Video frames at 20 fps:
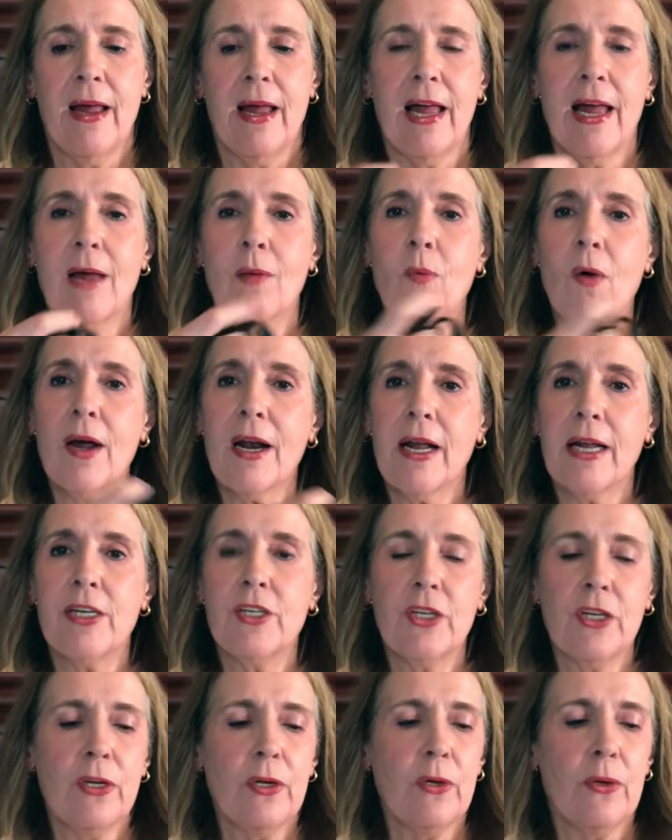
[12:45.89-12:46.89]
and what I
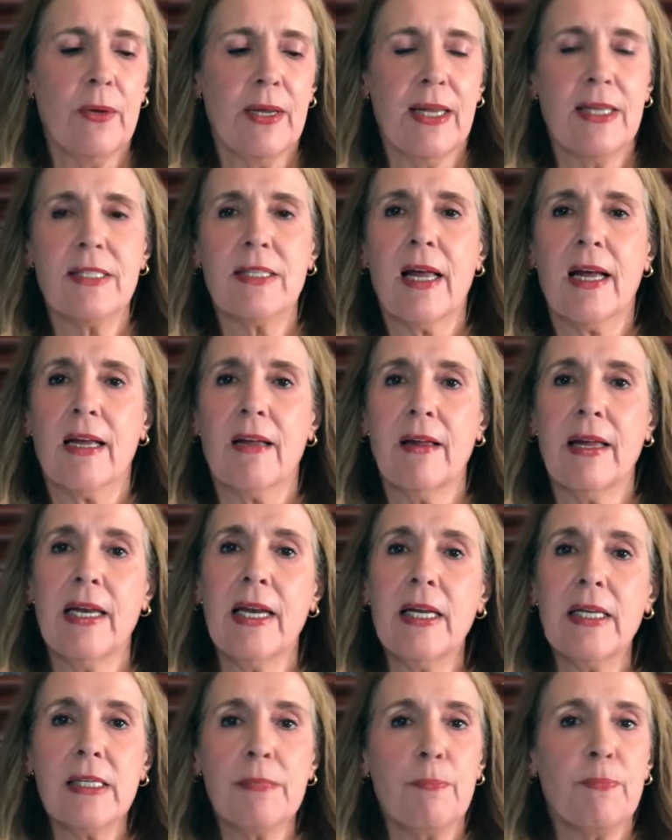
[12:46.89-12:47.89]
do is, like
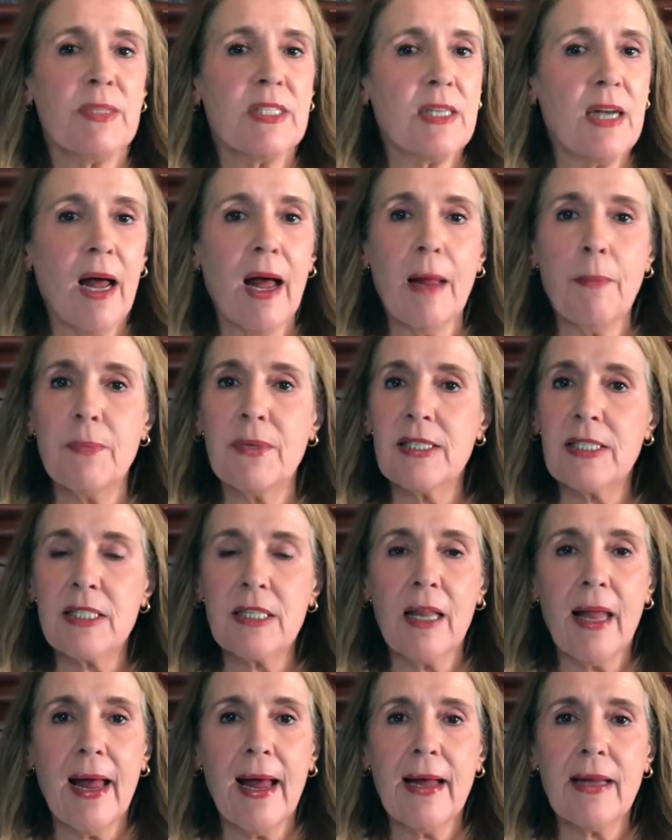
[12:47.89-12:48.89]
any type of
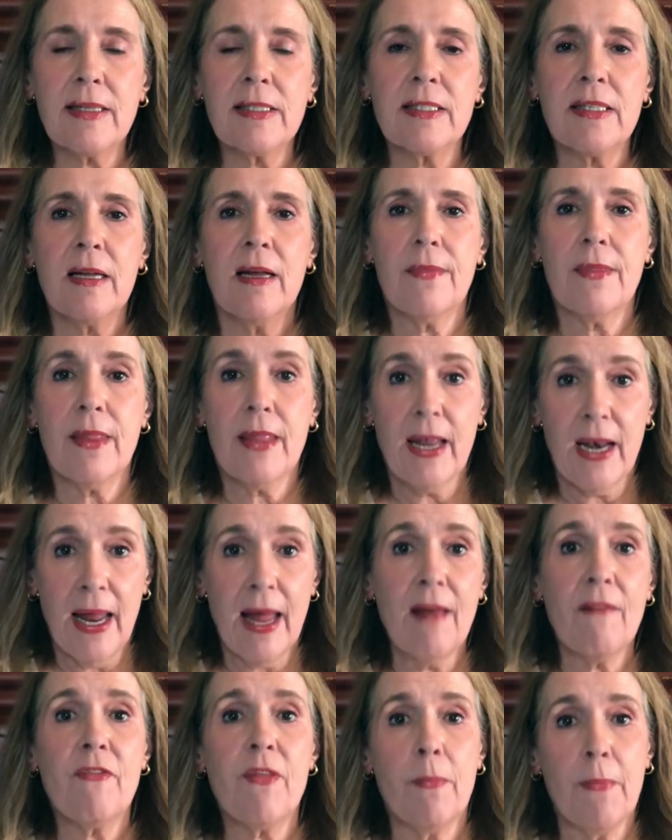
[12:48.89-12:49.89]
slacks that
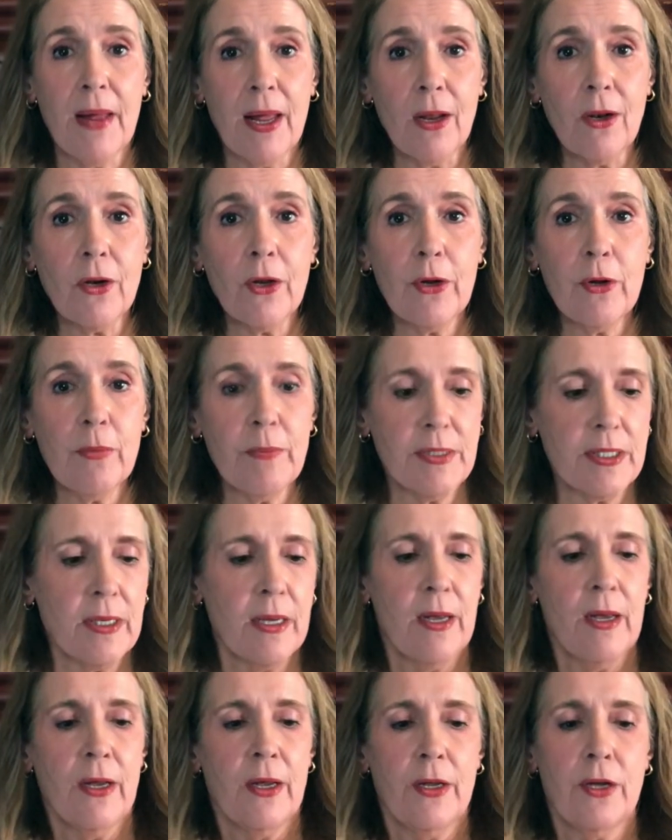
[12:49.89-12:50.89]
have the belt loops,
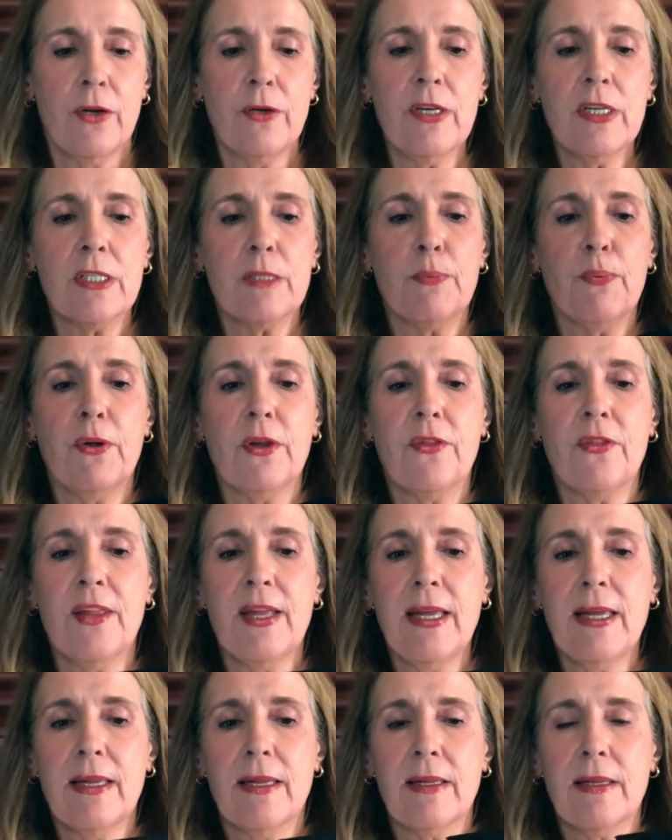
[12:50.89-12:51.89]
you just put
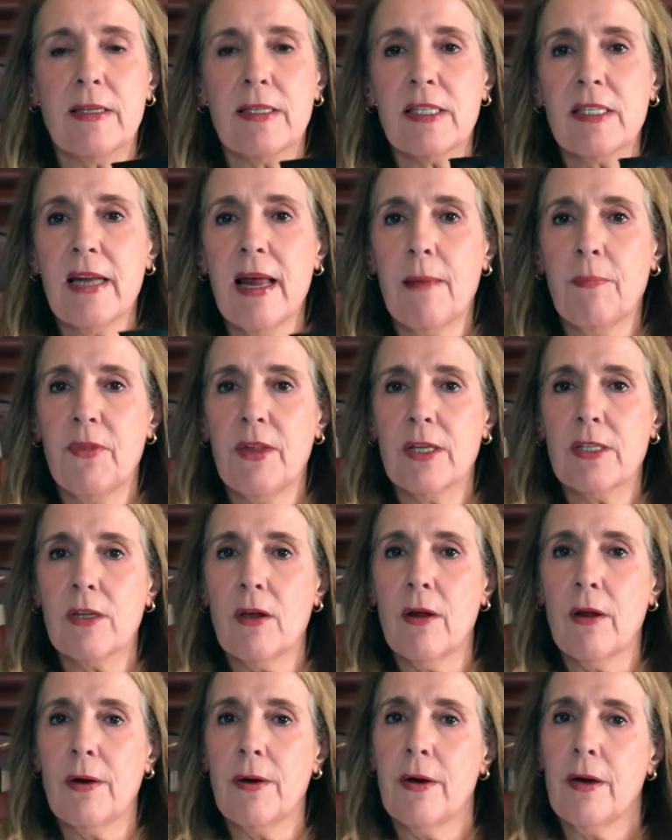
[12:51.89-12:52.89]
snap this
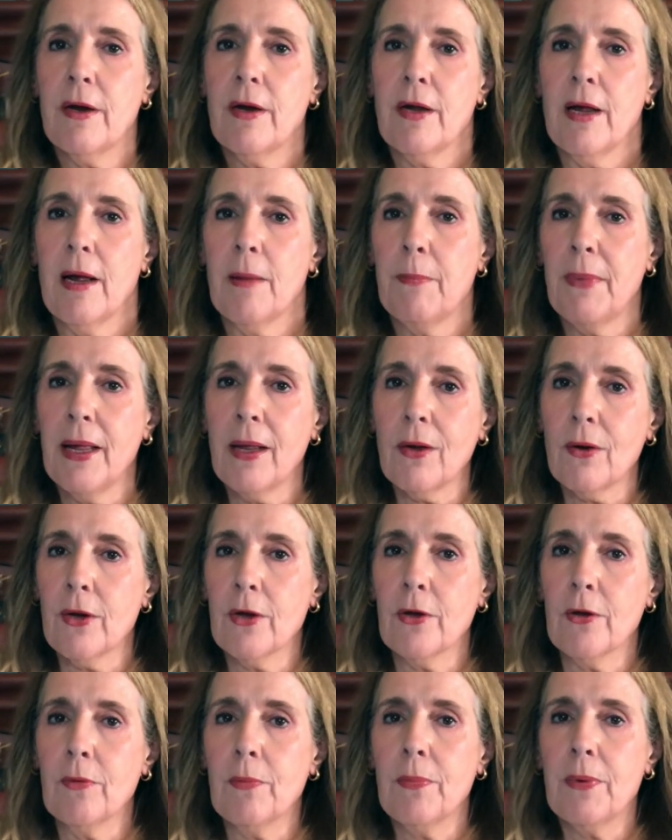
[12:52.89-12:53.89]
on a belt
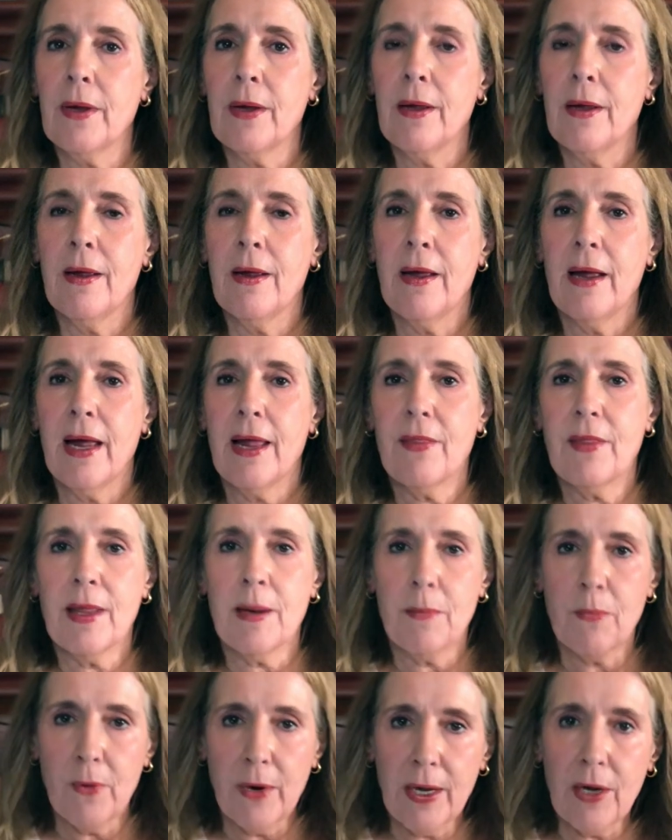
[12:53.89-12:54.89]
loop, and
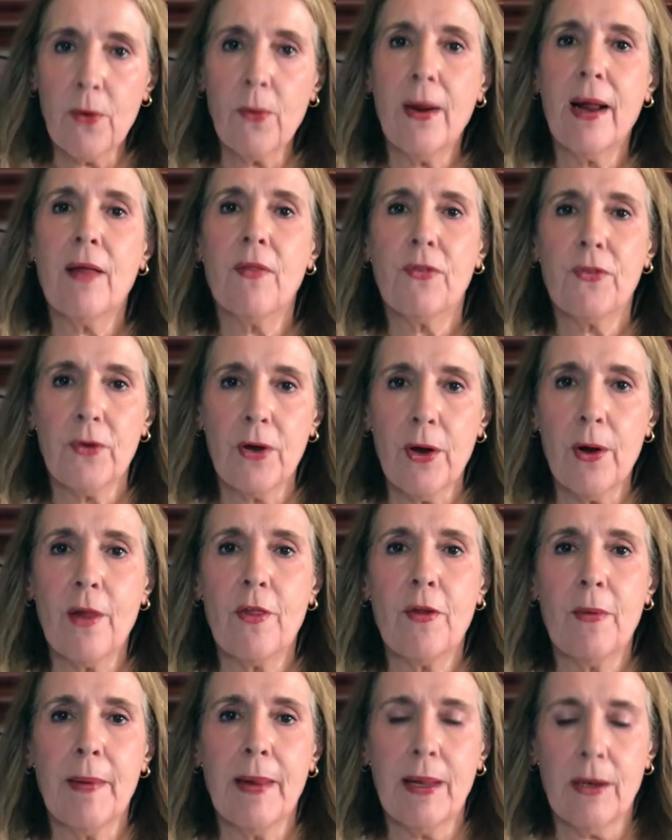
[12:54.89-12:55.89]
then bring it around through your
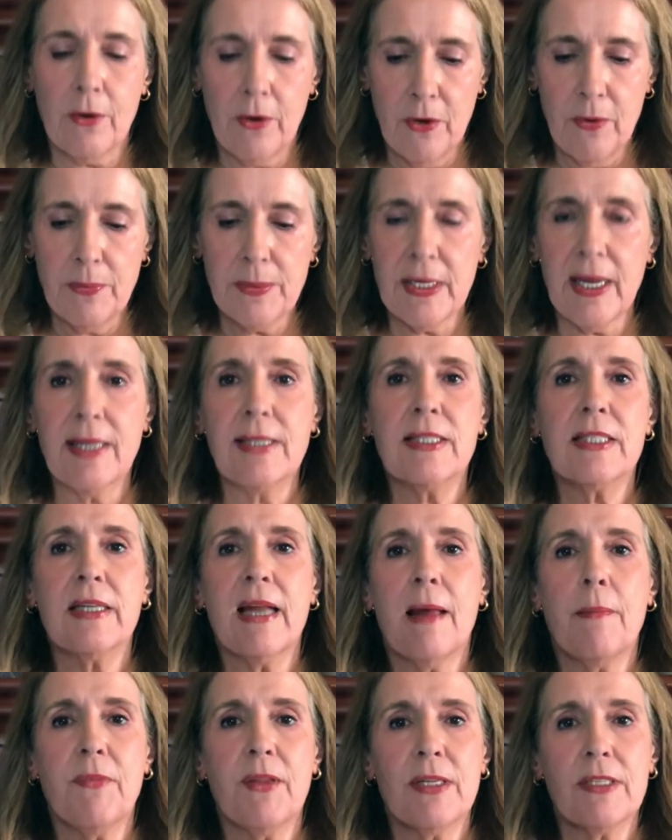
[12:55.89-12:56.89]
other belt loops and
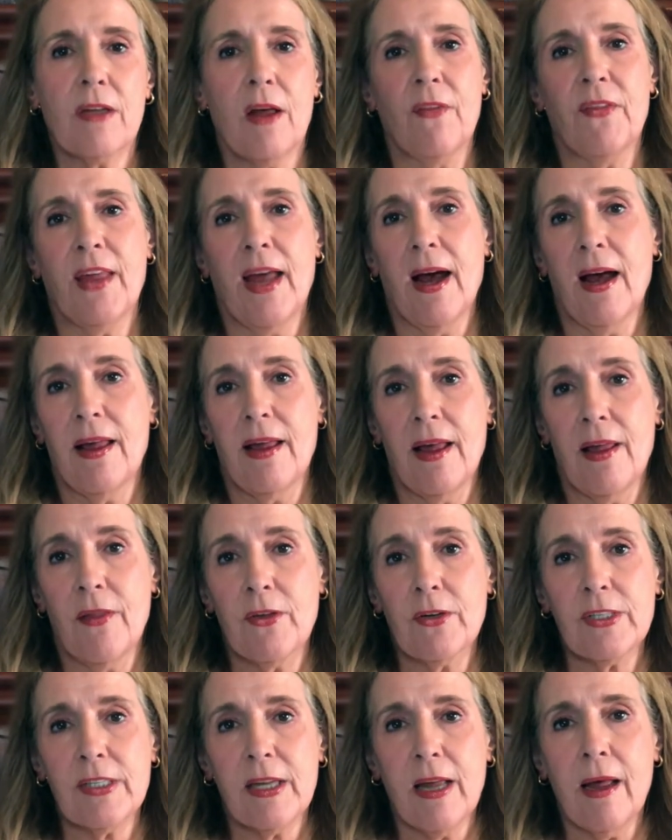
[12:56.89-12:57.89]
snap this on the
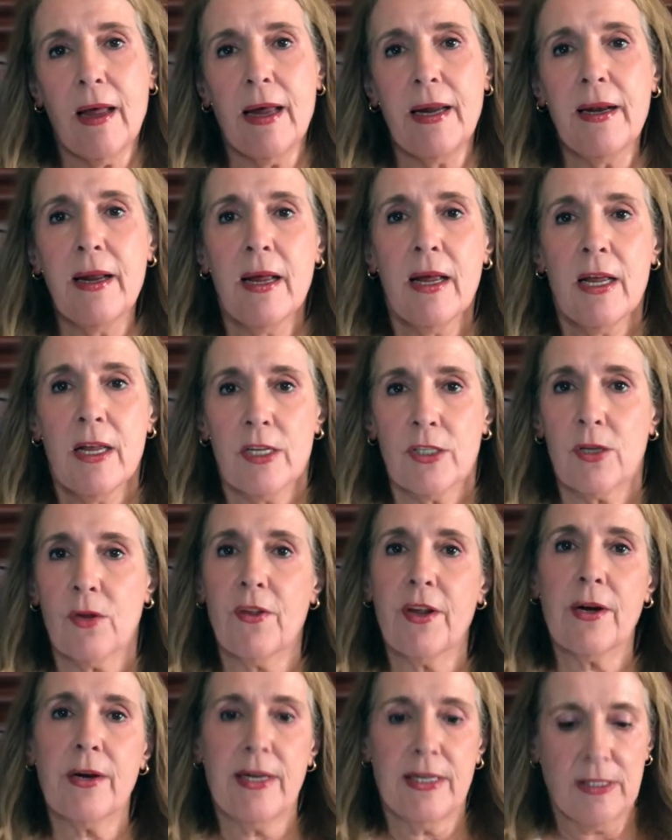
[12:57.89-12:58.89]
other side, so
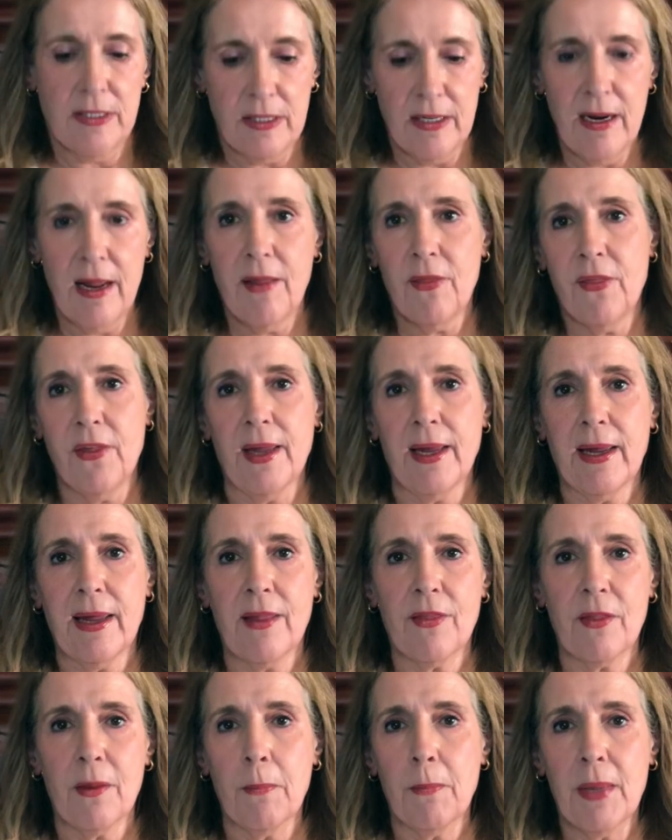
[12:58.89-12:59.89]
there is nothing
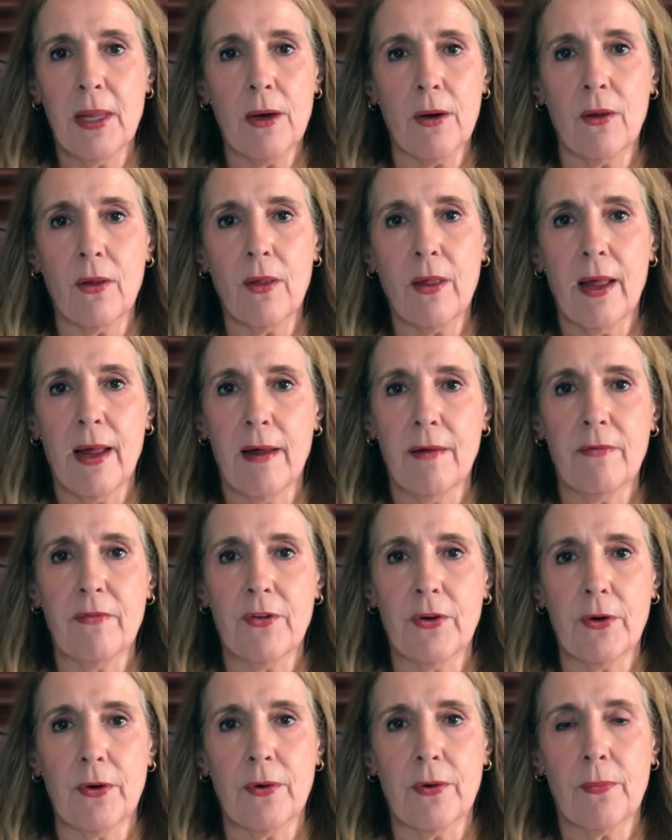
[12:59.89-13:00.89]
in the middle of
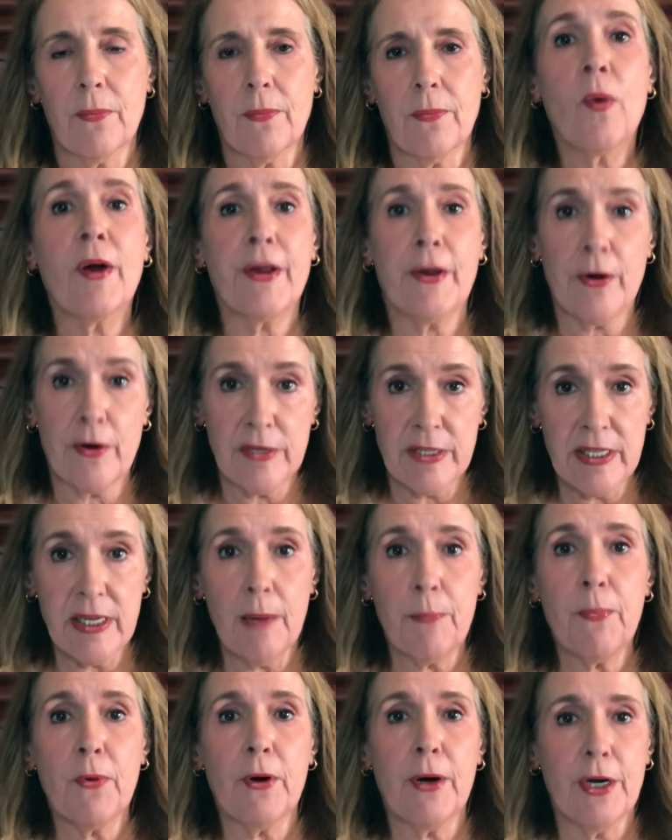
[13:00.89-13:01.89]
where your
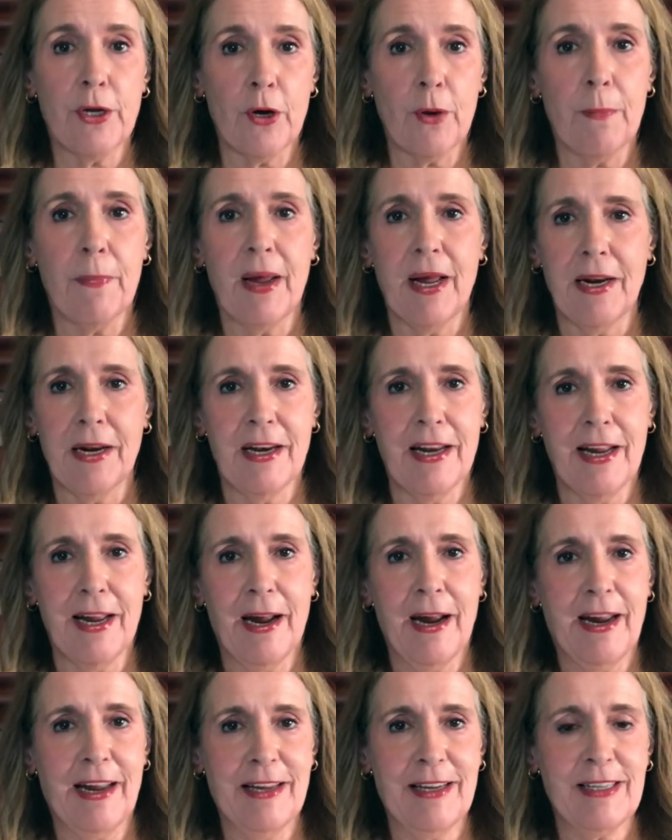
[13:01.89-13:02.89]
zipper and your button
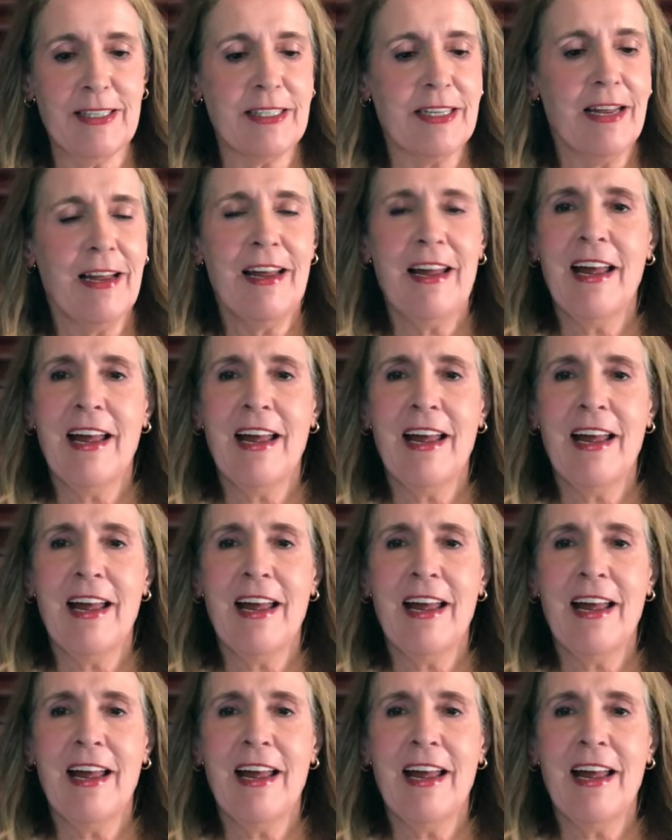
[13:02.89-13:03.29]
is.